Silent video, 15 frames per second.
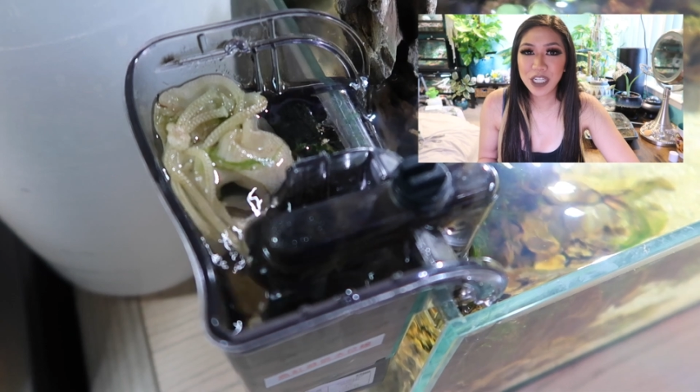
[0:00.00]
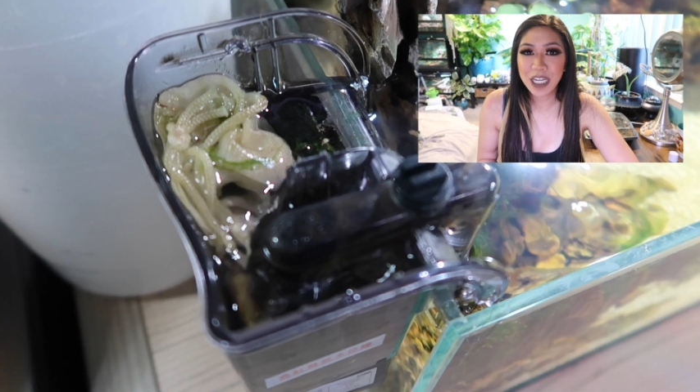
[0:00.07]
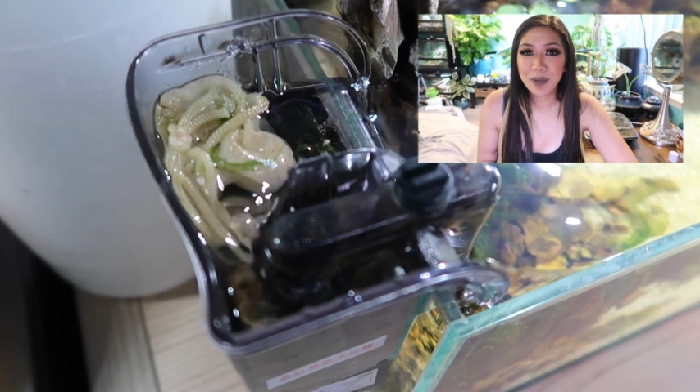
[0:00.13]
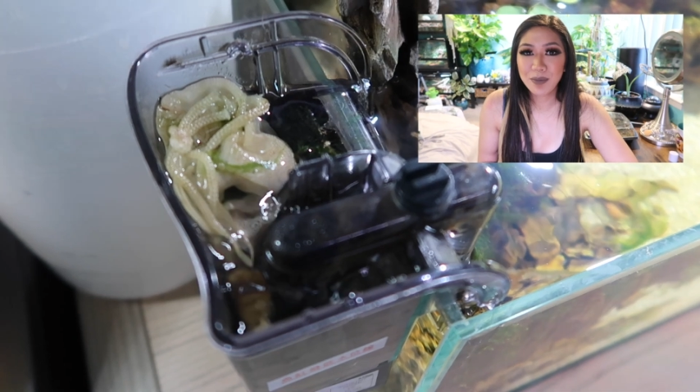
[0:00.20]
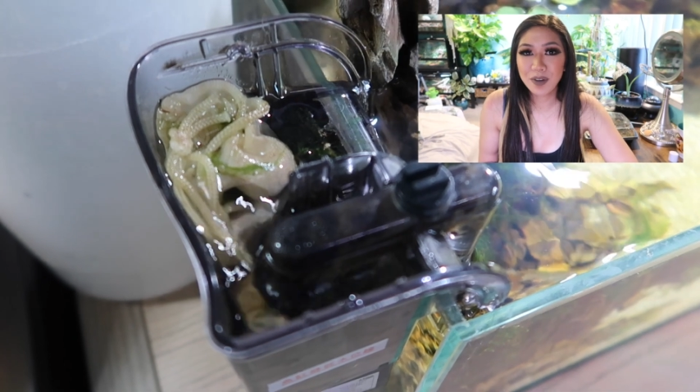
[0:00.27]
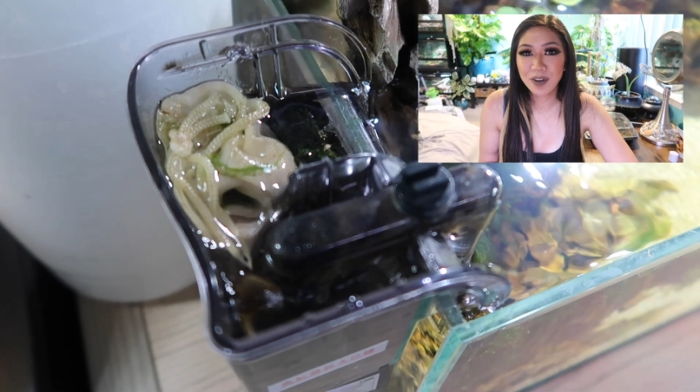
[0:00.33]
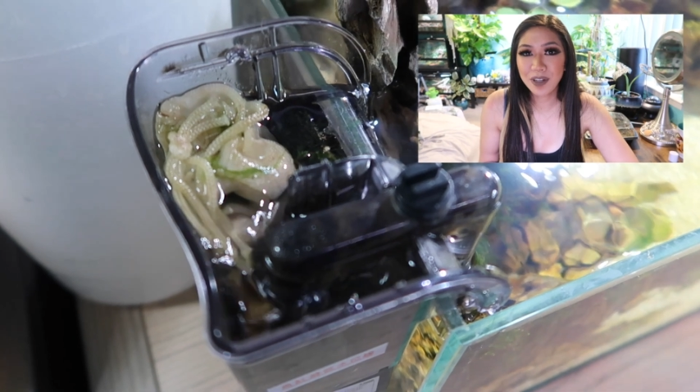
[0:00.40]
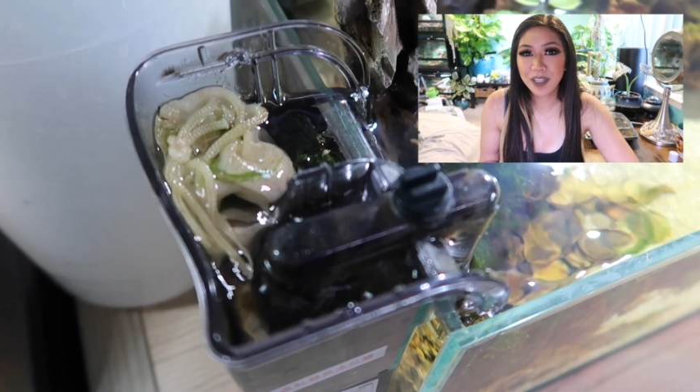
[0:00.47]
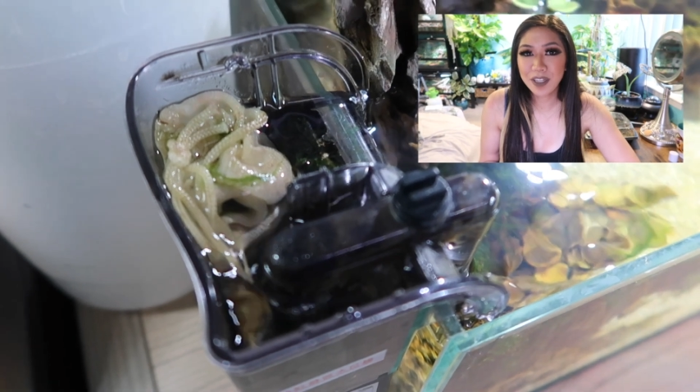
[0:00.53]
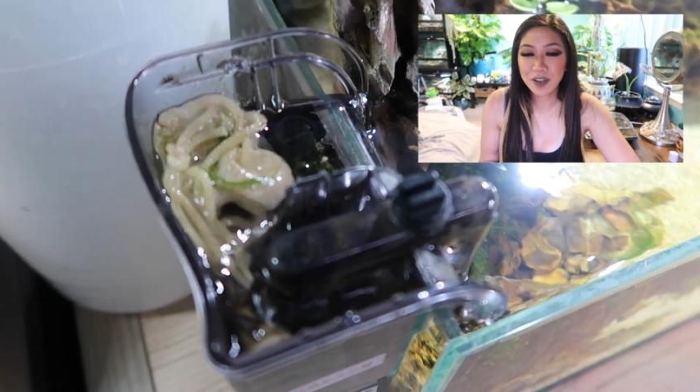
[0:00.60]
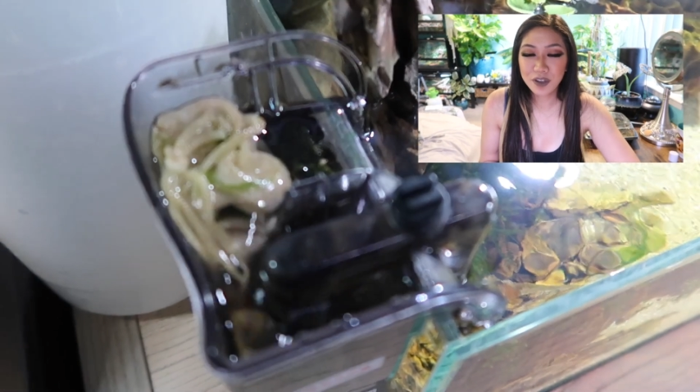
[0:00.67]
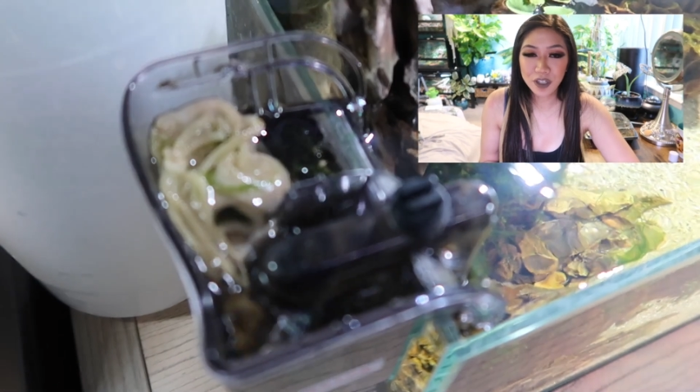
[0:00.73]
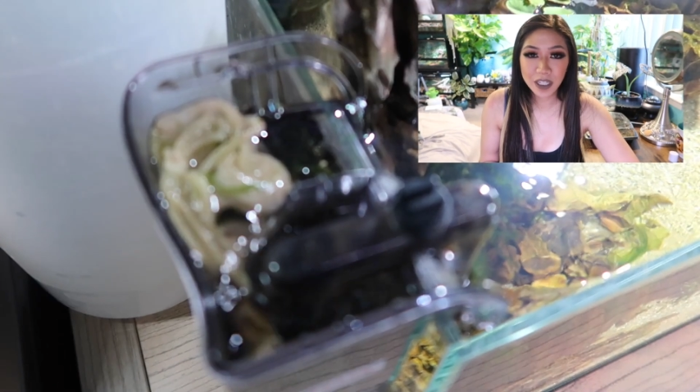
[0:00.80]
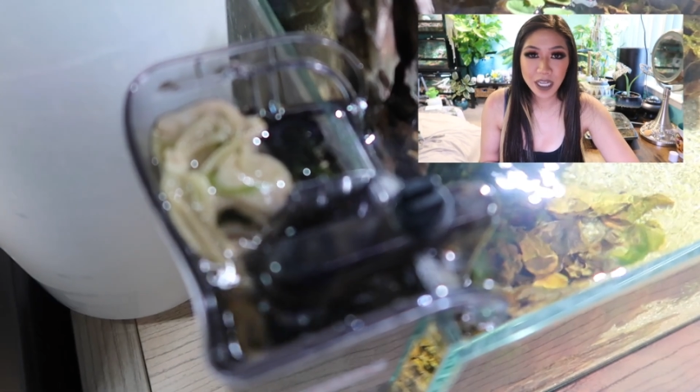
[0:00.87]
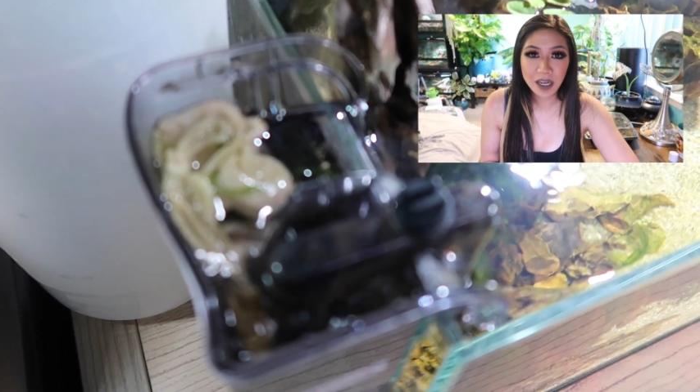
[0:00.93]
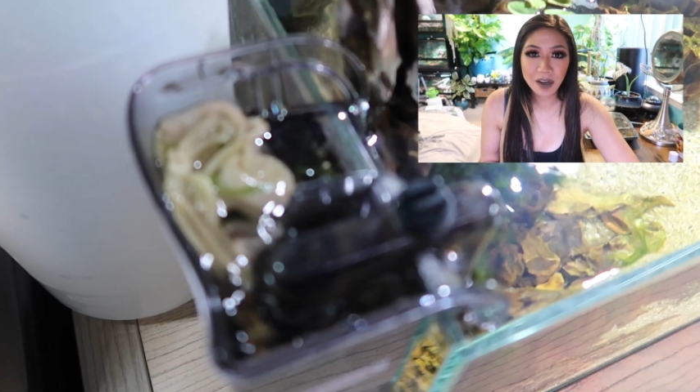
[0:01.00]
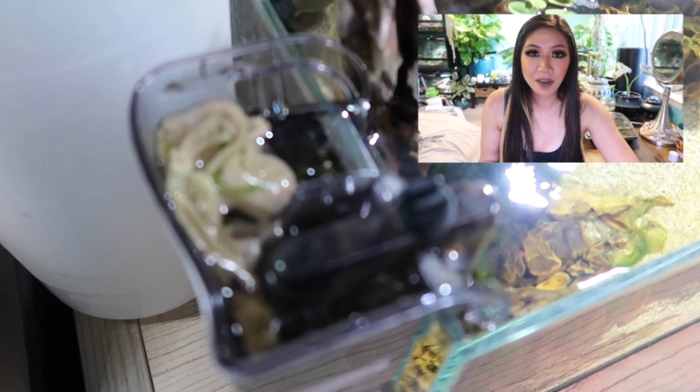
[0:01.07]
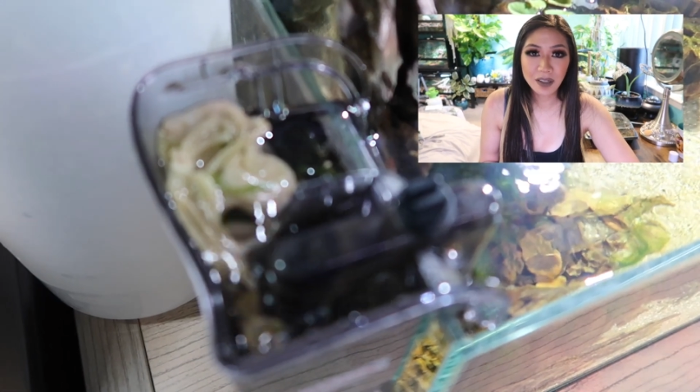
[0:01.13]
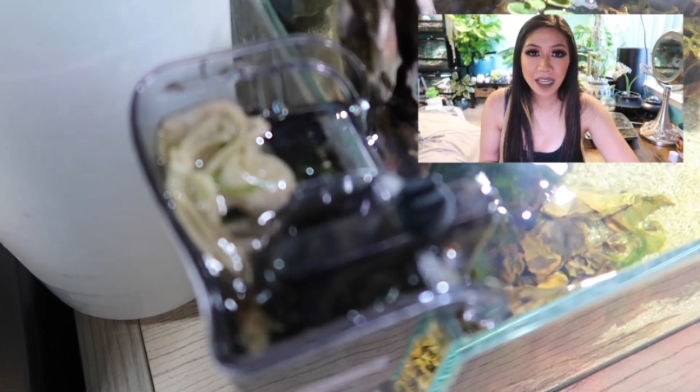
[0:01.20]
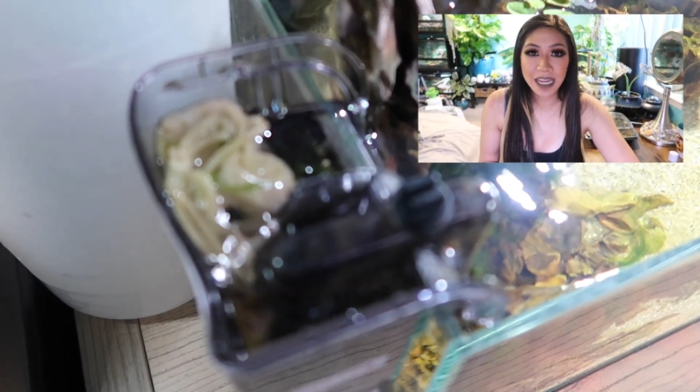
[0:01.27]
chamber it's usually held,